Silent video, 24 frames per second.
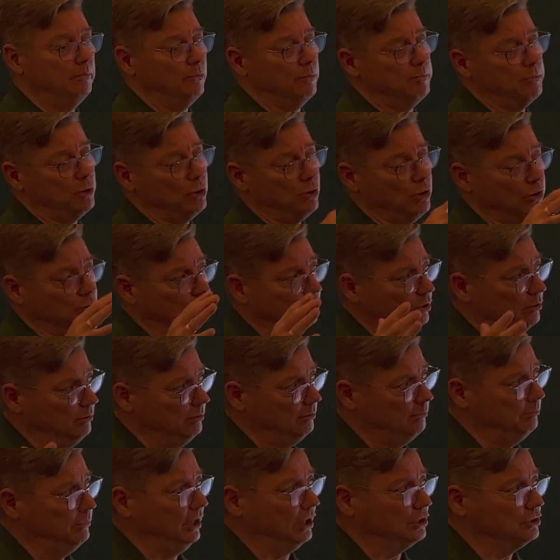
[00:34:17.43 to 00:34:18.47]
broader
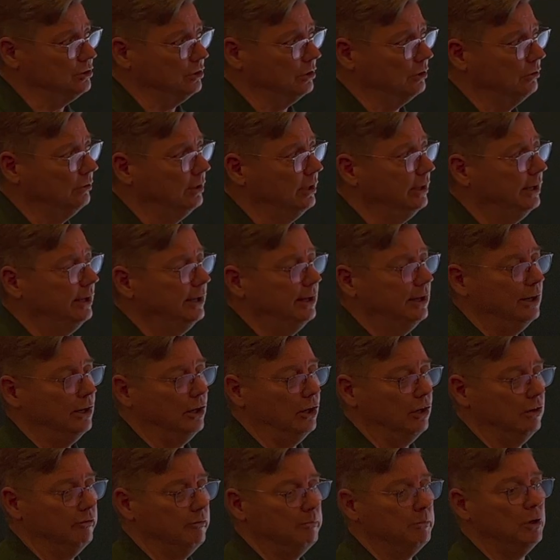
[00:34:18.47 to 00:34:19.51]
picture mm -hmm.
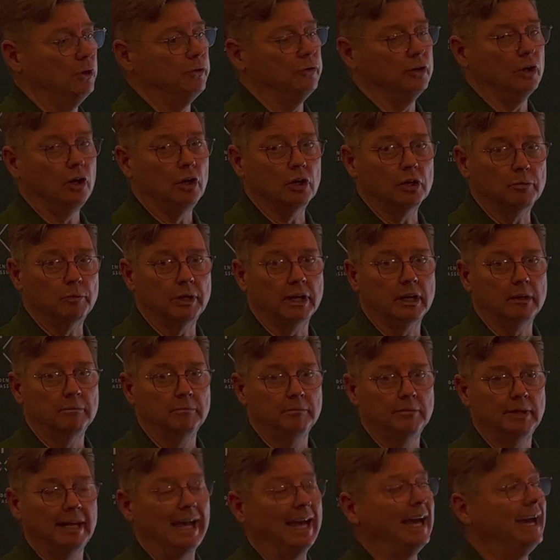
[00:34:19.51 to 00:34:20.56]
of both the hardware
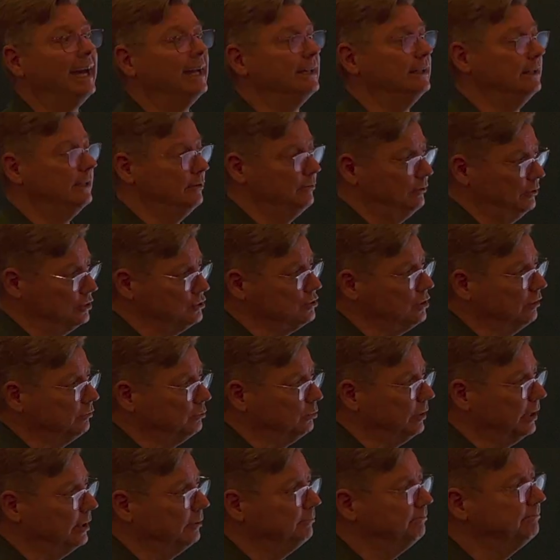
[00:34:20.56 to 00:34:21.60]
and the
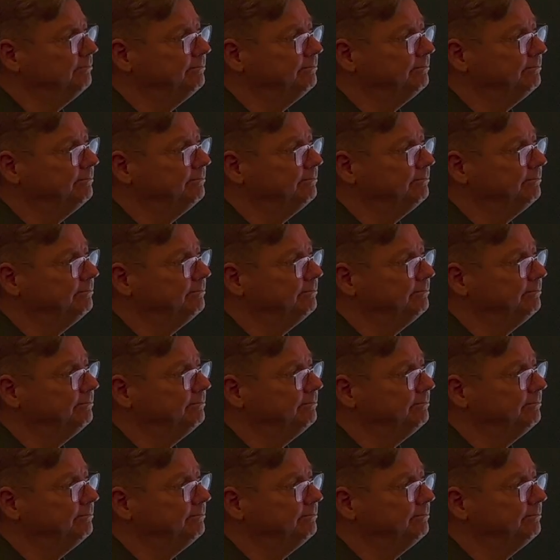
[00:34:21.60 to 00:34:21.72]
software.